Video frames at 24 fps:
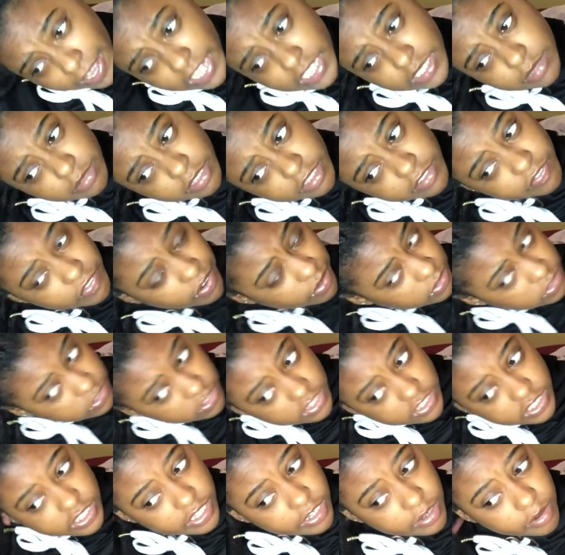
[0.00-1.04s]
asked me if I
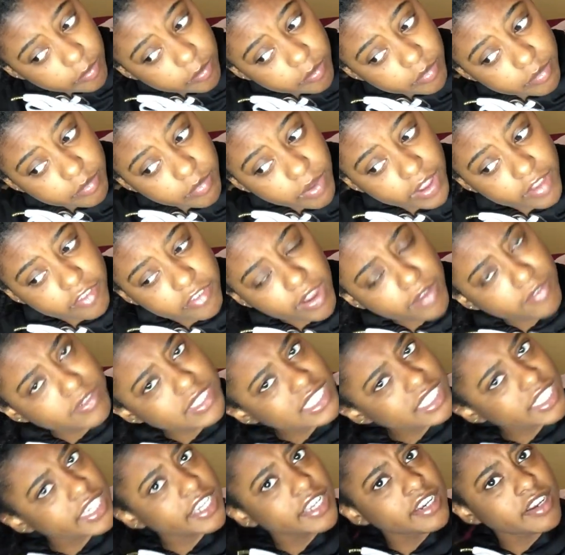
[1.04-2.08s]

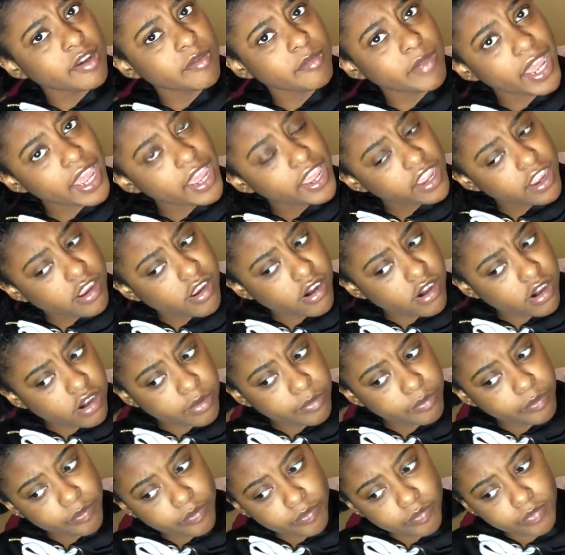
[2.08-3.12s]
was taking out my hair
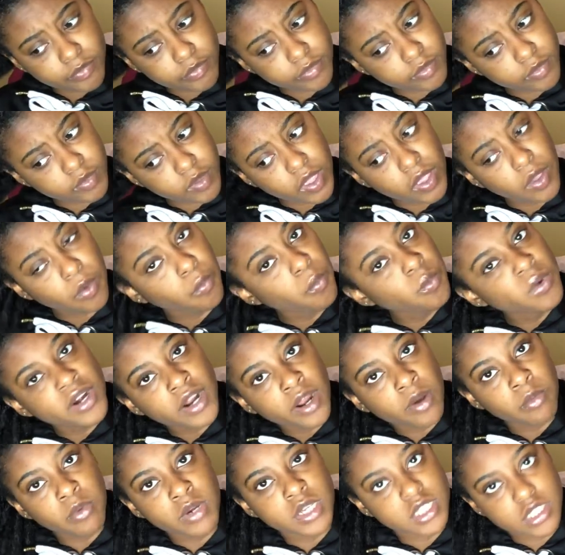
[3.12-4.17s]
when
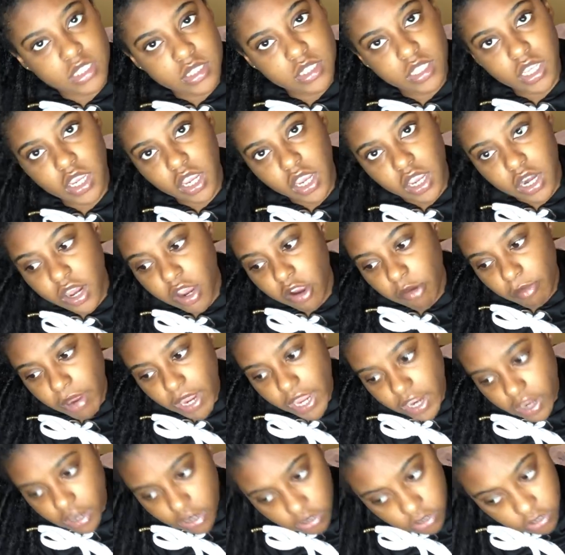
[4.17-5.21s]
I wasn't taking out my
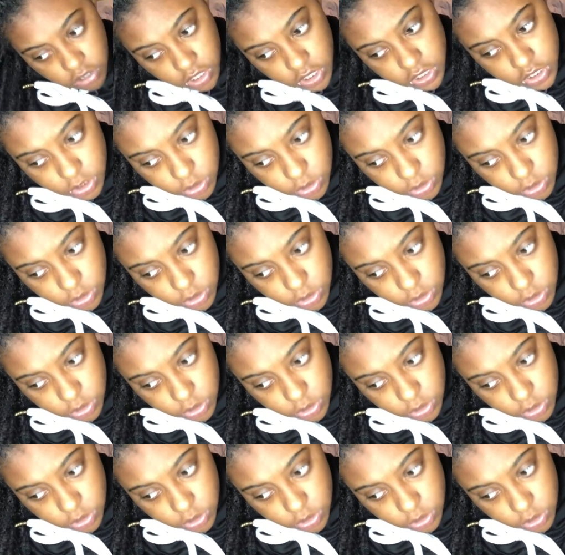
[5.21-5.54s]
hair. You know how